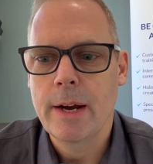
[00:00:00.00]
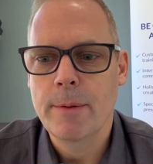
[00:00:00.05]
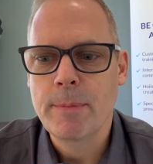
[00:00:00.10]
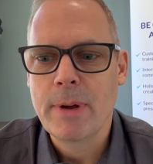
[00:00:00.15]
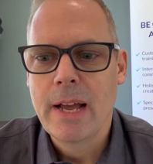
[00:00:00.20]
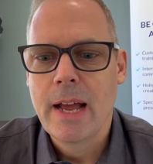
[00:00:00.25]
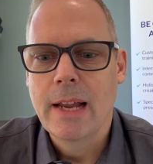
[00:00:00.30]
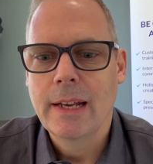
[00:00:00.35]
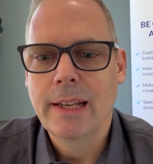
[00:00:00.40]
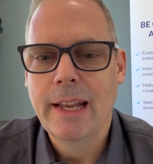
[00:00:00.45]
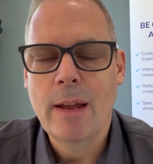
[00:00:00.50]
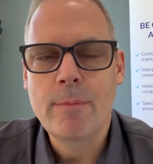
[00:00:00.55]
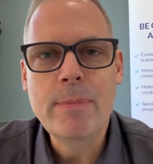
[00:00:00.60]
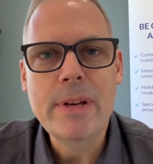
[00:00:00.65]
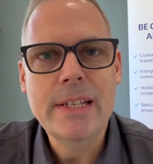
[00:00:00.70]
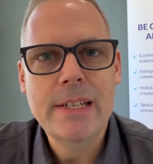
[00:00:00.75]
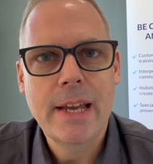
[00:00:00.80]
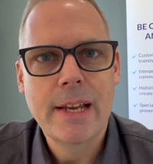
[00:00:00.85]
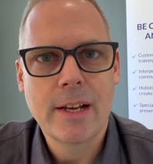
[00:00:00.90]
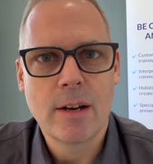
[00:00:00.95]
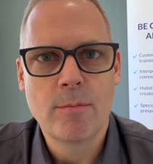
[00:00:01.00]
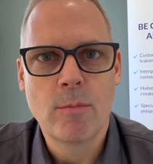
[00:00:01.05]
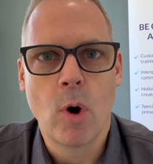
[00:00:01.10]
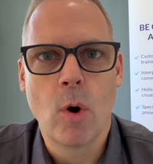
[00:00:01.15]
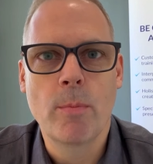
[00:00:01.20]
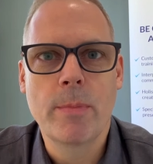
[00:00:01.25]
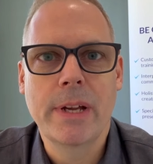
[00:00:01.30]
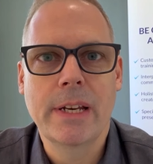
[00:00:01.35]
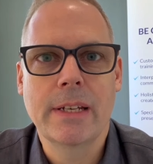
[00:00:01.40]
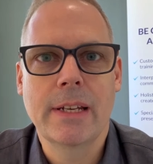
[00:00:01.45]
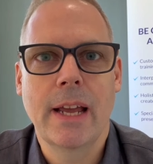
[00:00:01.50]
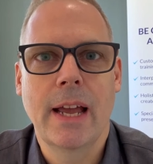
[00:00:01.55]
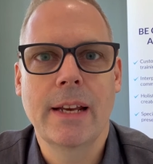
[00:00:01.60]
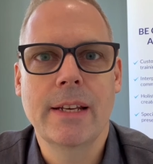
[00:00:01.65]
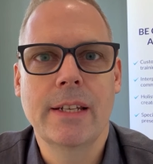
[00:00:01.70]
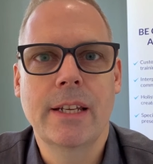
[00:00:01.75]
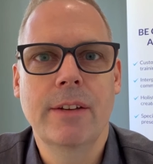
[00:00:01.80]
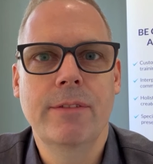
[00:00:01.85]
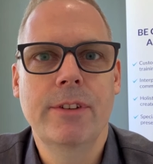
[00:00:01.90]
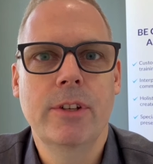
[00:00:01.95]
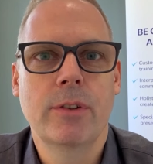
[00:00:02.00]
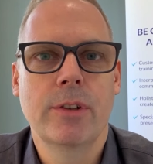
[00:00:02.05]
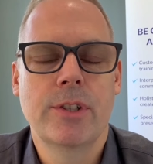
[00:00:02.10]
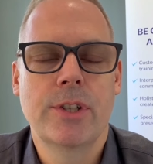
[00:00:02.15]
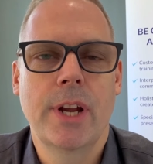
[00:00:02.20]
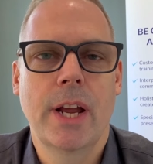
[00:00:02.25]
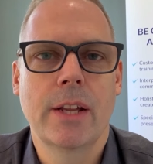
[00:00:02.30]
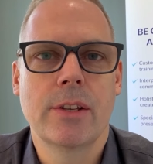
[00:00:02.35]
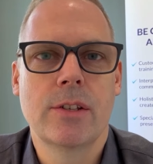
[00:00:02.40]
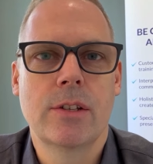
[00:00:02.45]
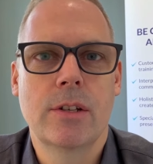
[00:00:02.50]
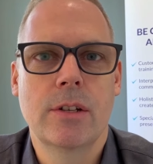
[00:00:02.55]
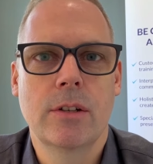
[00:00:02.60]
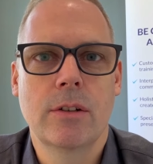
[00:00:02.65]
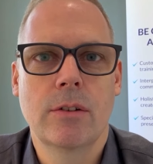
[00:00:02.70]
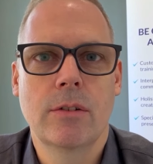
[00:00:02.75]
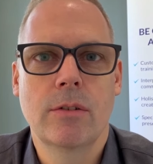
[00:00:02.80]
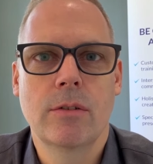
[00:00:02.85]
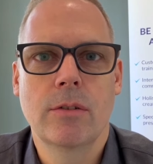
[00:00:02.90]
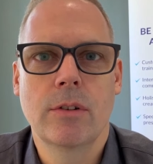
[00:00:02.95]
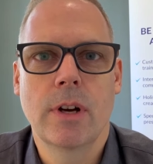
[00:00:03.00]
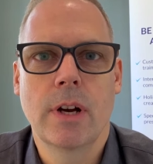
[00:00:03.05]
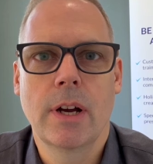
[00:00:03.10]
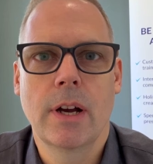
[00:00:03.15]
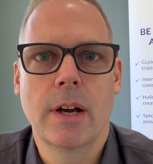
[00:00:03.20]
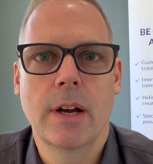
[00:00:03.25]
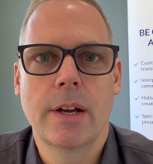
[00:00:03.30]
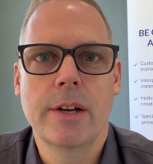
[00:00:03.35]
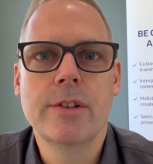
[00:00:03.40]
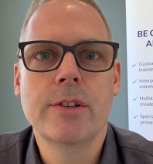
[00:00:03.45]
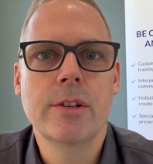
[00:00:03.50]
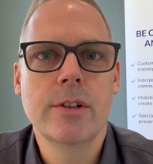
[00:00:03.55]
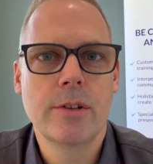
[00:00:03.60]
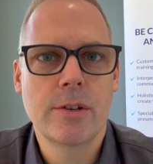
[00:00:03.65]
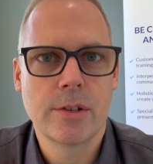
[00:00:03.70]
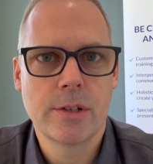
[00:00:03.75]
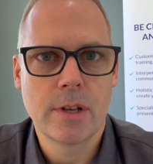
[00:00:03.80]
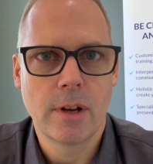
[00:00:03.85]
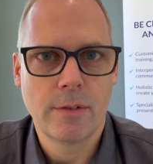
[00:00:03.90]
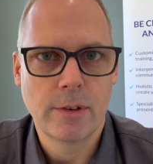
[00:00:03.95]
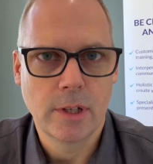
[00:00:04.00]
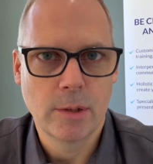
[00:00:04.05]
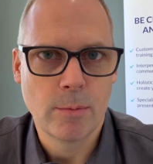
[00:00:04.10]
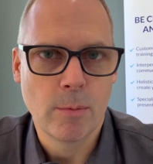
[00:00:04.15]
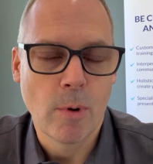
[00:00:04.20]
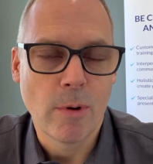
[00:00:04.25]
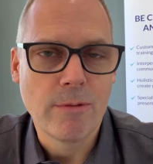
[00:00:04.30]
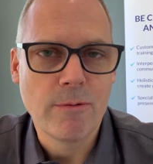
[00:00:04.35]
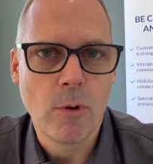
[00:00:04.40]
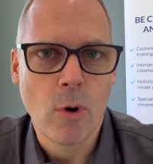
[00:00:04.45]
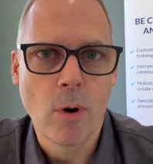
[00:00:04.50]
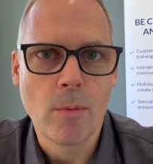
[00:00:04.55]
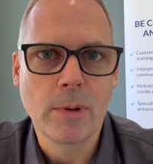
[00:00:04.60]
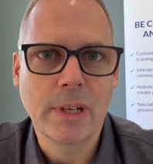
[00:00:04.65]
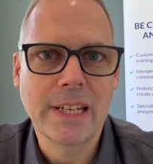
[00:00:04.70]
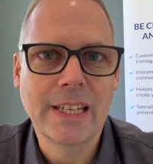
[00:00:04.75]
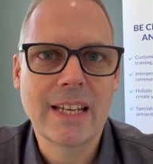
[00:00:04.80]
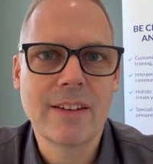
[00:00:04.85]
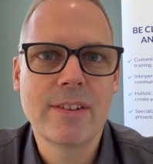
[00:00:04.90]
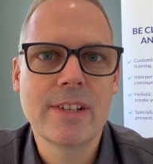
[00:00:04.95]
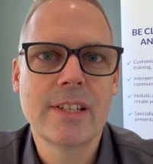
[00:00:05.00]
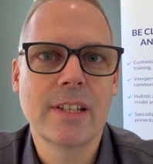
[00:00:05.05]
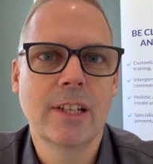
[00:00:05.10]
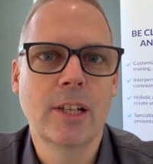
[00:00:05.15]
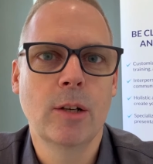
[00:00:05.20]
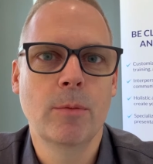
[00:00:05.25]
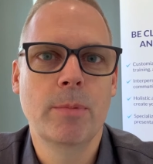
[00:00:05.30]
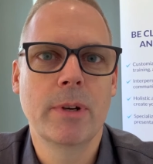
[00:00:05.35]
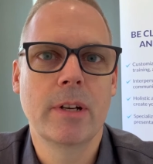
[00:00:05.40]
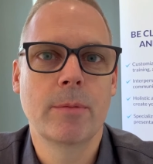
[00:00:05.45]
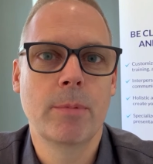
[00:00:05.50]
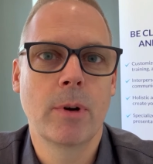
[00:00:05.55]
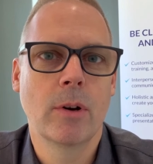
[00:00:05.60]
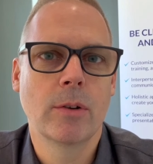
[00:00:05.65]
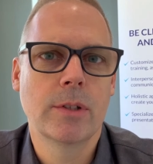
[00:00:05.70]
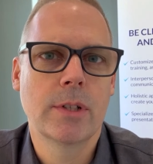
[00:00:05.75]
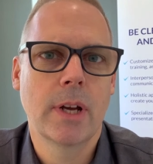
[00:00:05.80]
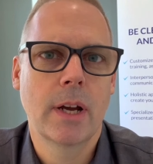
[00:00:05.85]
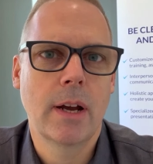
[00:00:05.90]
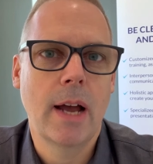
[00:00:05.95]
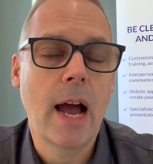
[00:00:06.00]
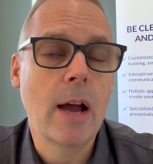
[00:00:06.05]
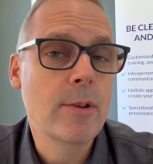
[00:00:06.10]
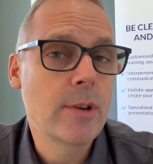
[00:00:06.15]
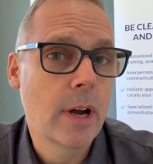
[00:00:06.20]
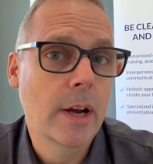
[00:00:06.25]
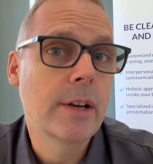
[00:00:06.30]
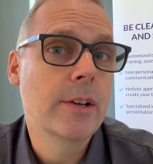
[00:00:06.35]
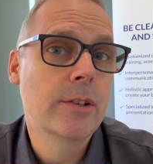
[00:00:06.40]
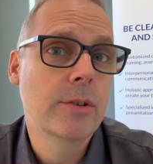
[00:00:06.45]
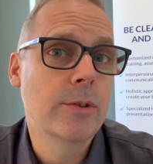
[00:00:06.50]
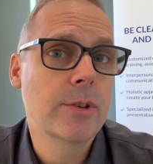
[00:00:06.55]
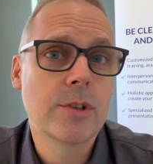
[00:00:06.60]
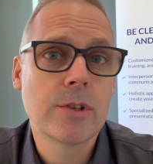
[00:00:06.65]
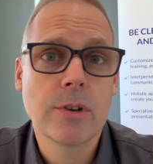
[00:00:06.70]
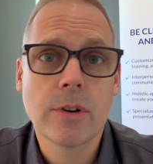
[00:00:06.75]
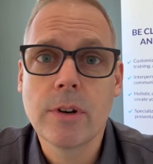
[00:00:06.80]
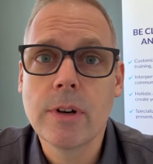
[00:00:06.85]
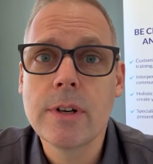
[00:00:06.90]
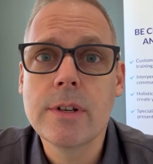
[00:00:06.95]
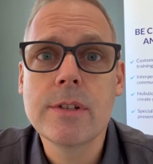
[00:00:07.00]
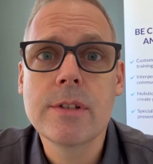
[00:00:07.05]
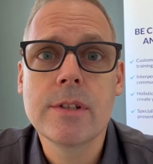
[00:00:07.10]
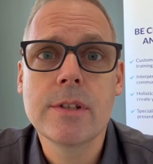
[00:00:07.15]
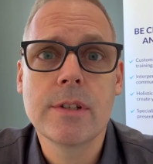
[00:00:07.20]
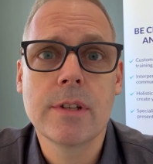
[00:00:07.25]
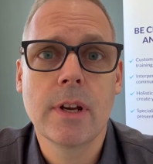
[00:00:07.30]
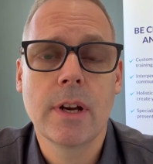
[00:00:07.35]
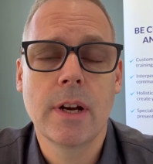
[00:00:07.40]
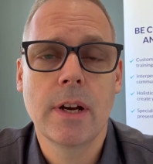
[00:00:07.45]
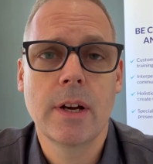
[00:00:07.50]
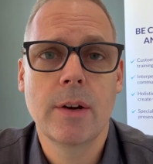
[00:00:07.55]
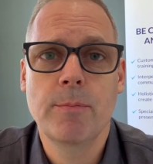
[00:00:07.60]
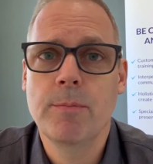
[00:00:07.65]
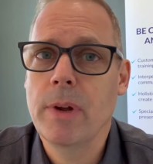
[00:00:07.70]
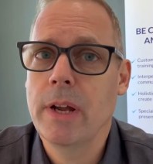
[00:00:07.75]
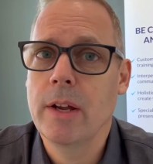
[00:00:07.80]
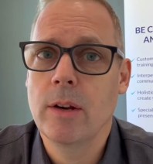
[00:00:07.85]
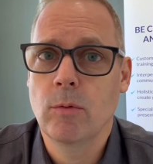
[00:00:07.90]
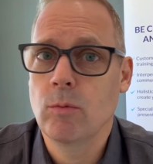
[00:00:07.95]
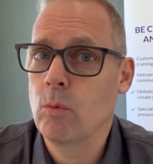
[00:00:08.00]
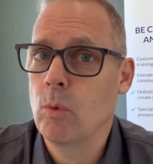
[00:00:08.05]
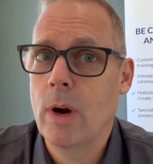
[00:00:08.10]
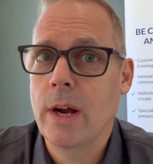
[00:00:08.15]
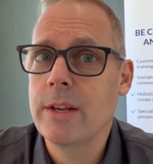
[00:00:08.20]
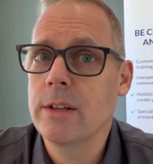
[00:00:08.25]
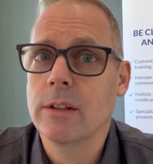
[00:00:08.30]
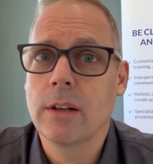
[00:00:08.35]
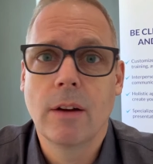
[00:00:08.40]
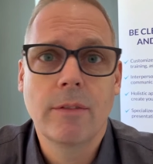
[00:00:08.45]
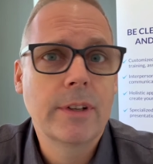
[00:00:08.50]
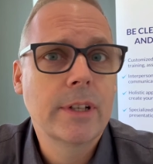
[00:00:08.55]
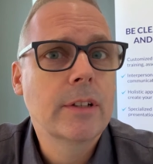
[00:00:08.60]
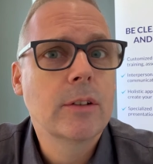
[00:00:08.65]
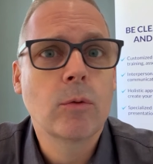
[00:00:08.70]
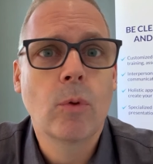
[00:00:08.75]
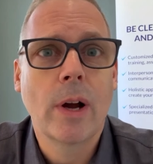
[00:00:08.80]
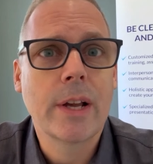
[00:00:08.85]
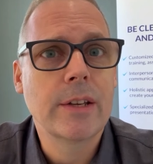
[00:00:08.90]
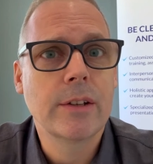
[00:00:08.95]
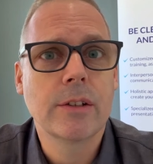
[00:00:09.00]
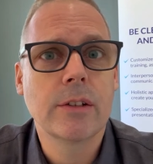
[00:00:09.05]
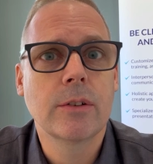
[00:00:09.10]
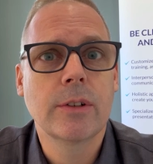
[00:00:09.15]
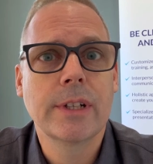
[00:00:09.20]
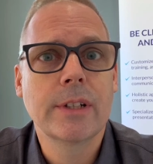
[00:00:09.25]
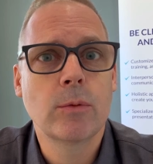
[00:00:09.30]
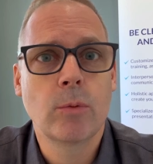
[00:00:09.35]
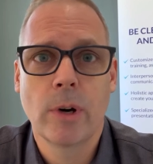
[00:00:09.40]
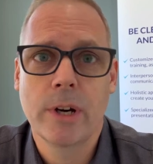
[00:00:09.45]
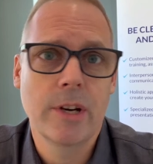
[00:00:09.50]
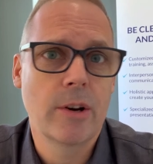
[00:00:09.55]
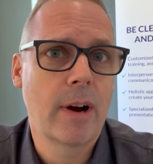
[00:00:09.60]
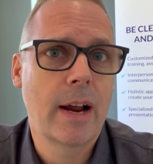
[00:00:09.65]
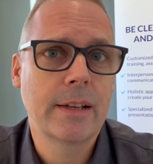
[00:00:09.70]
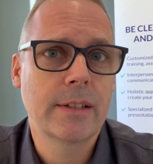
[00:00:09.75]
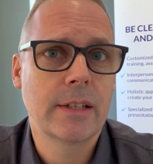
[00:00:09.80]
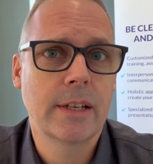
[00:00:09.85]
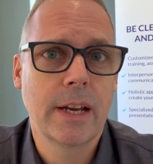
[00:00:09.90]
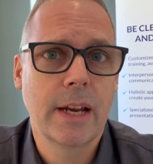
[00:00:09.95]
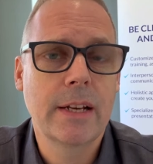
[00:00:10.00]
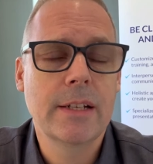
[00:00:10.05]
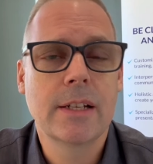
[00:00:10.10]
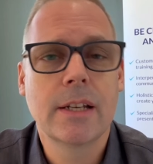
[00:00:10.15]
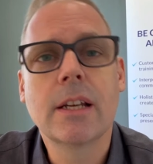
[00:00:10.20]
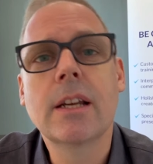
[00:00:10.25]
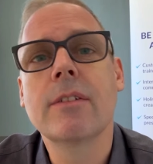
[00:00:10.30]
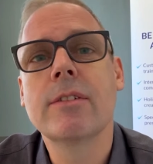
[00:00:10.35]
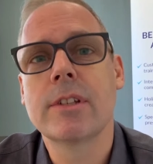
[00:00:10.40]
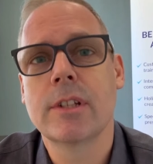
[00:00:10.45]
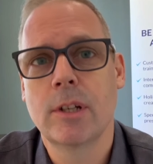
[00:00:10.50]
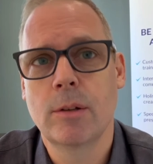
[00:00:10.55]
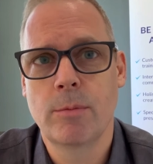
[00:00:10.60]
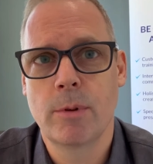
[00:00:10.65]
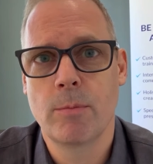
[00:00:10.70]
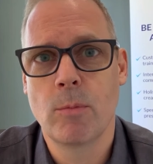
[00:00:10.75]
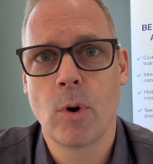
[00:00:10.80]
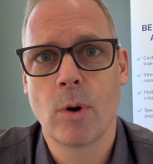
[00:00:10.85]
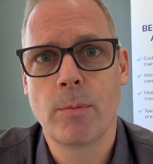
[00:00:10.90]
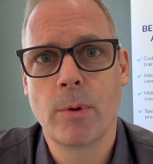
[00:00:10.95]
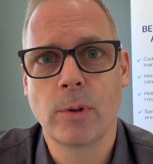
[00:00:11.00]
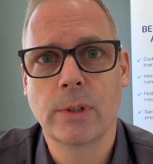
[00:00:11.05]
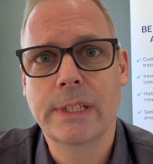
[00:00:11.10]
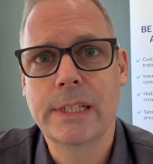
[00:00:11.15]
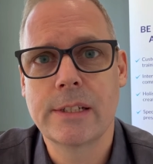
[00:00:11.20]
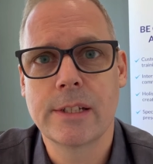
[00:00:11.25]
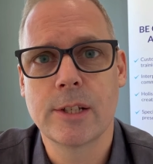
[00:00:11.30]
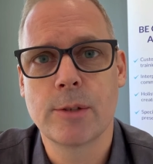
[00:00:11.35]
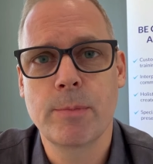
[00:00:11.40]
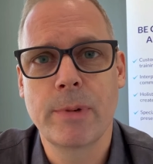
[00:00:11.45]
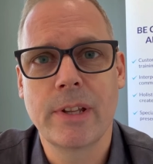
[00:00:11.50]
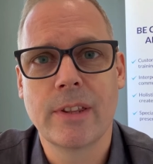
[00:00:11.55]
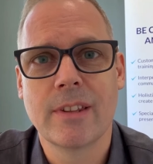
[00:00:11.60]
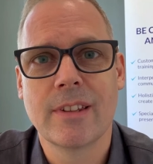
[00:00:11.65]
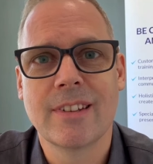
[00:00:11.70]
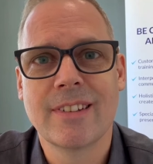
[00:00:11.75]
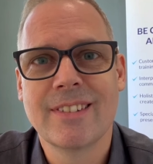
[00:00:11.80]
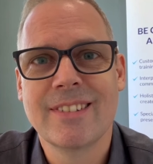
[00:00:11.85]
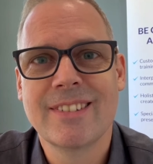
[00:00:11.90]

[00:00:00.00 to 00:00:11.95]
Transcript: Uh, let me take a moment and give you a chance to uh, introduce yourself a little more formally. Give us a little bit about uh, how you got into insurance um, and why you love it, why you do it, where you're at today. Give us a little bit more about Lisa Smith.